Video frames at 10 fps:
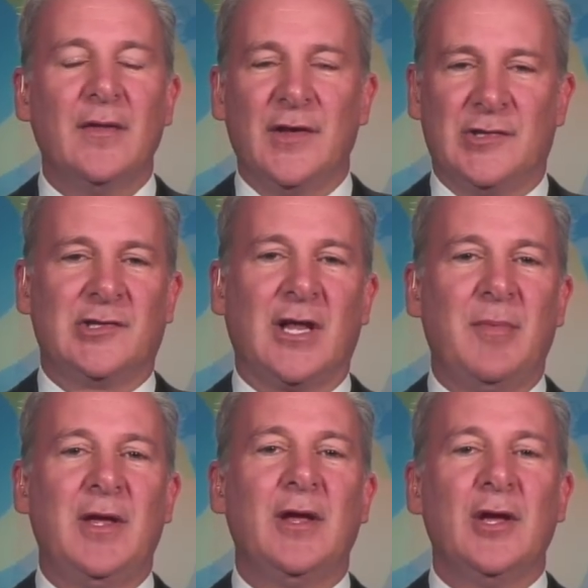This is going
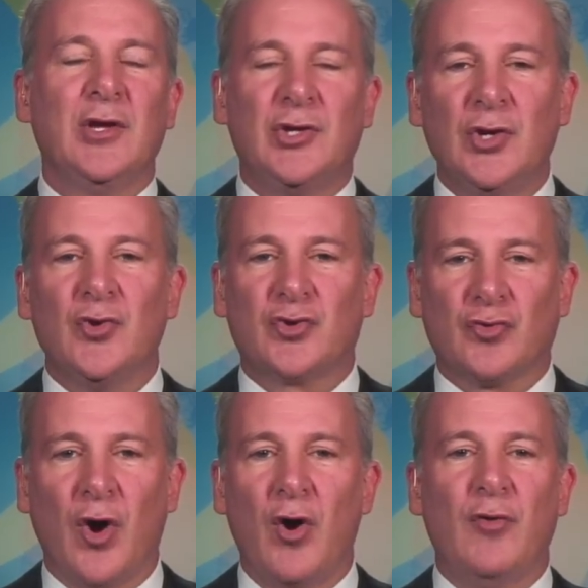to be huge
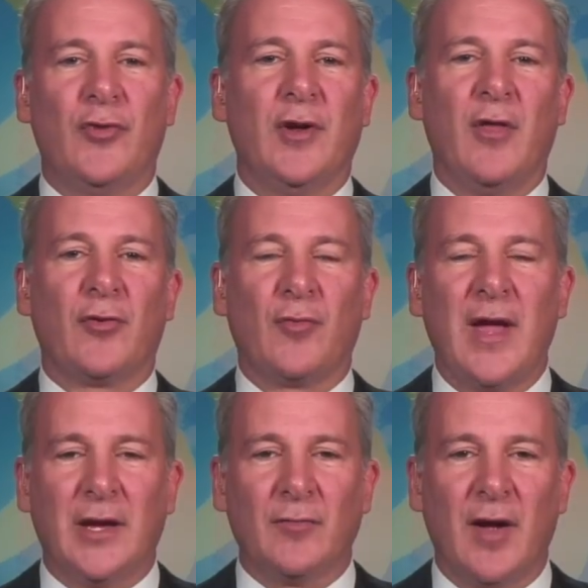growth, another
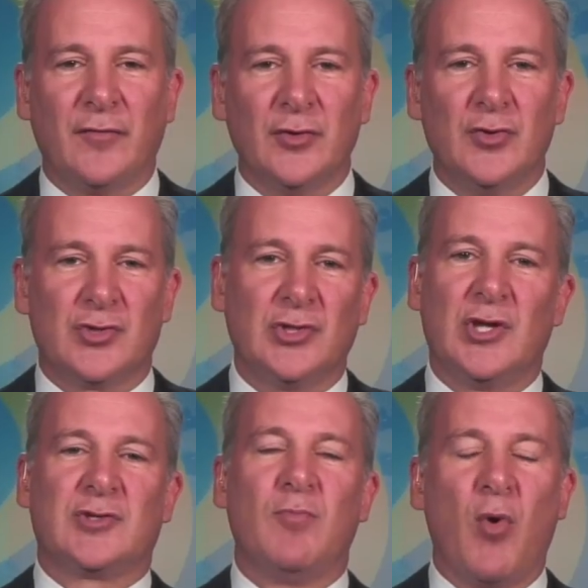Reagan revolution.
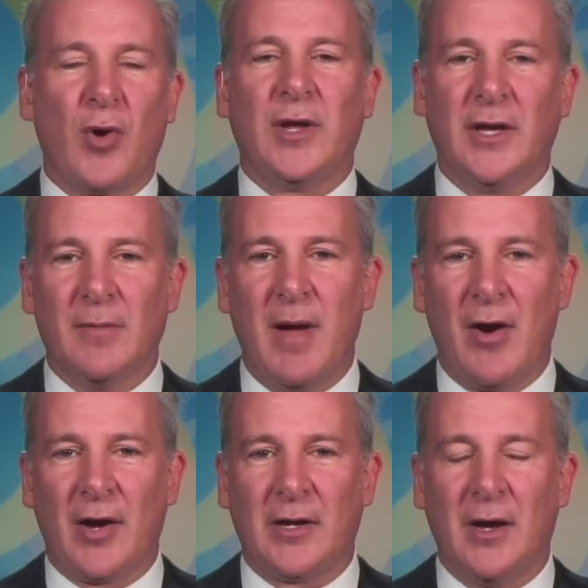It's morning in
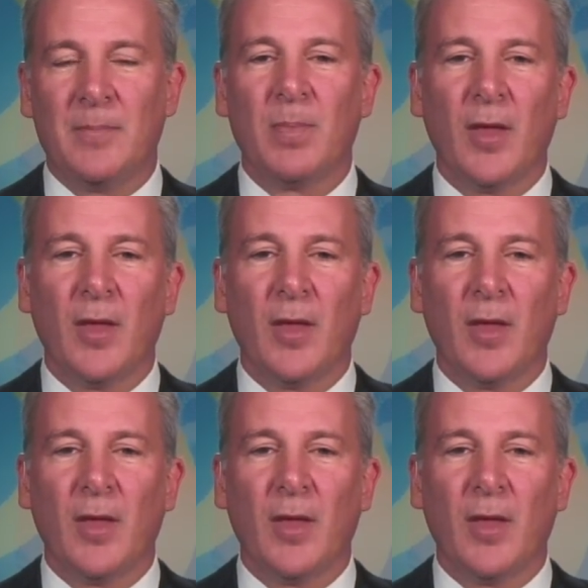America.